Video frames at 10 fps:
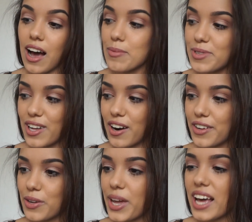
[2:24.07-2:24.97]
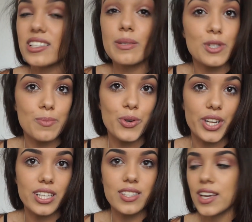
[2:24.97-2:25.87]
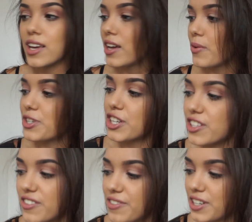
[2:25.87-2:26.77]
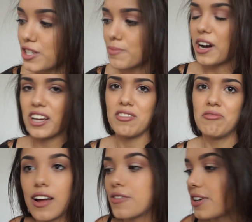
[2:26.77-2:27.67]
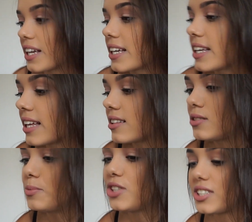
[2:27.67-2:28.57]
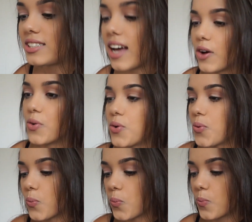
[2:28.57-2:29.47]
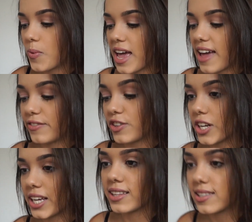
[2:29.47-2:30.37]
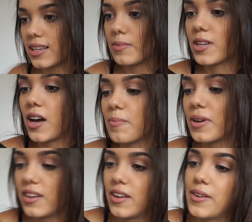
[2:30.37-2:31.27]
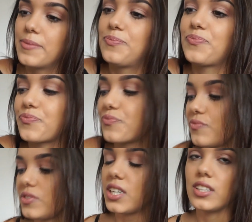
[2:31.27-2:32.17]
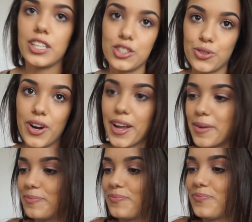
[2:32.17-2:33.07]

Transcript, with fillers: I'm starving. We had some smoothies, which I didn't finish mine. I don't think I can get the smoothies down and vlogging at the same time. Let's try.